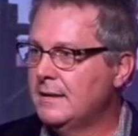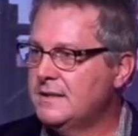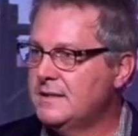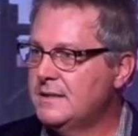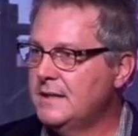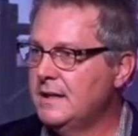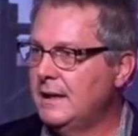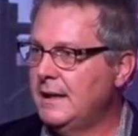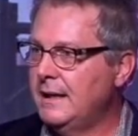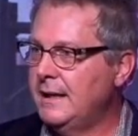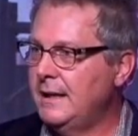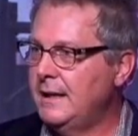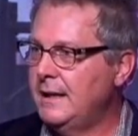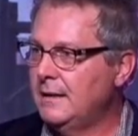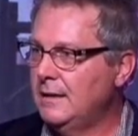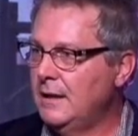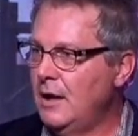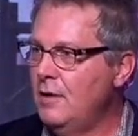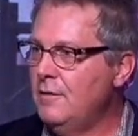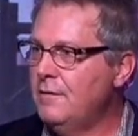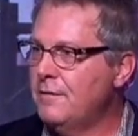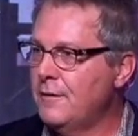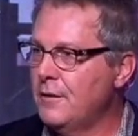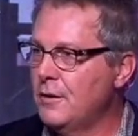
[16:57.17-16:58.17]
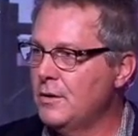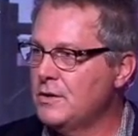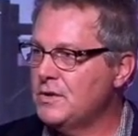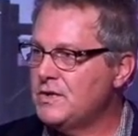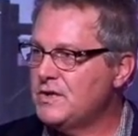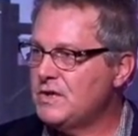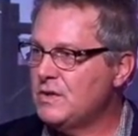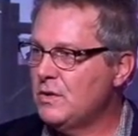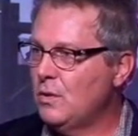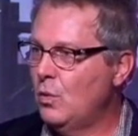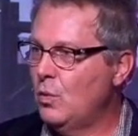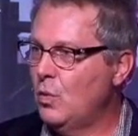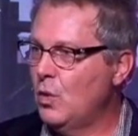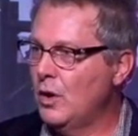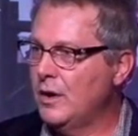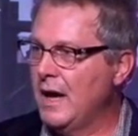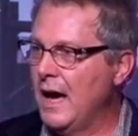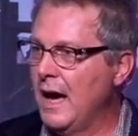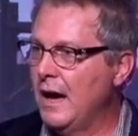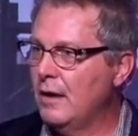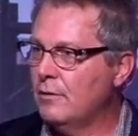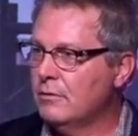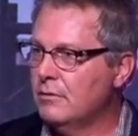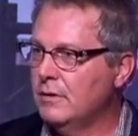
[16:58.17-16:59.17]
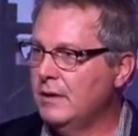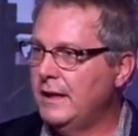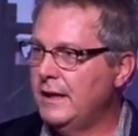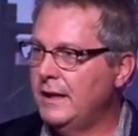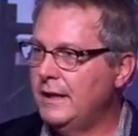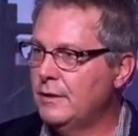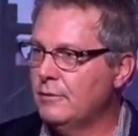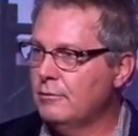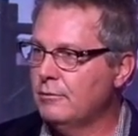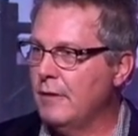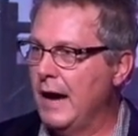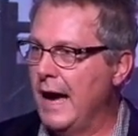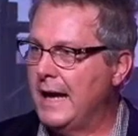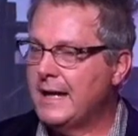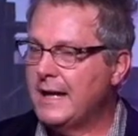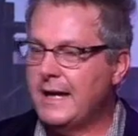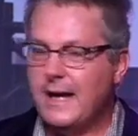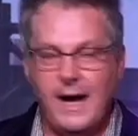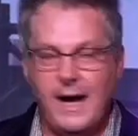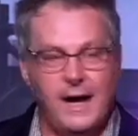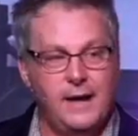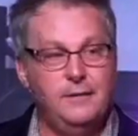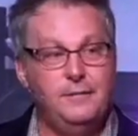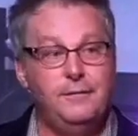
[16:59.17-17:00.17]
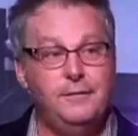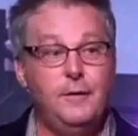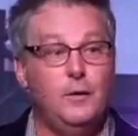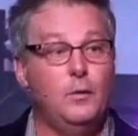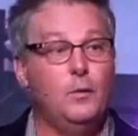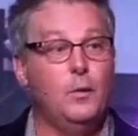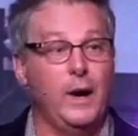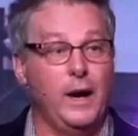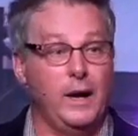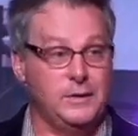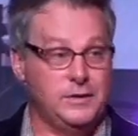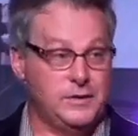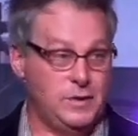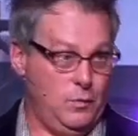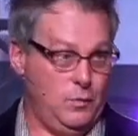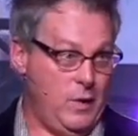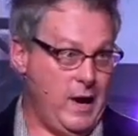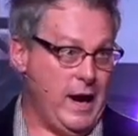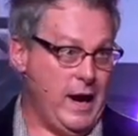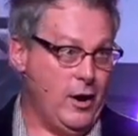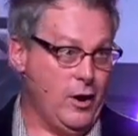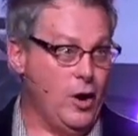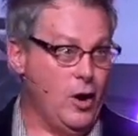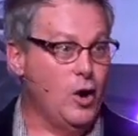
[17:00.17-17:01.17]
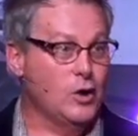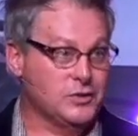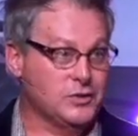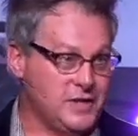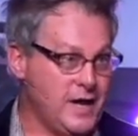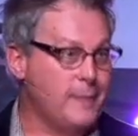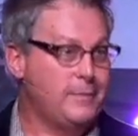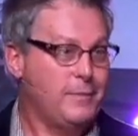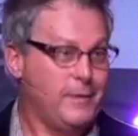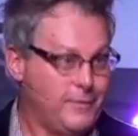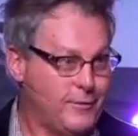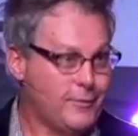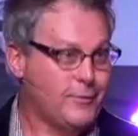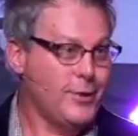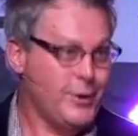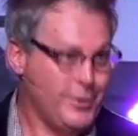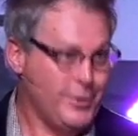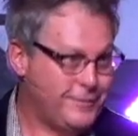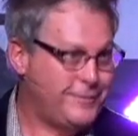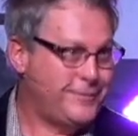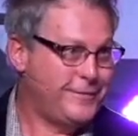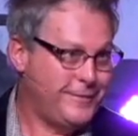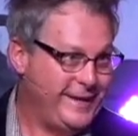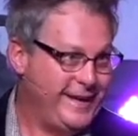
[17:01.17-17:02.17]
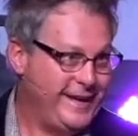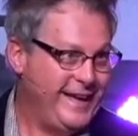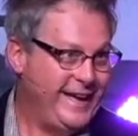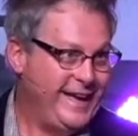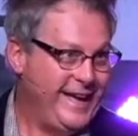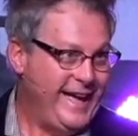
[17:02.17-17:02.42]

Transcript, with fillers: silly loafers were not really the right kind of footwear to wear on top of a roof.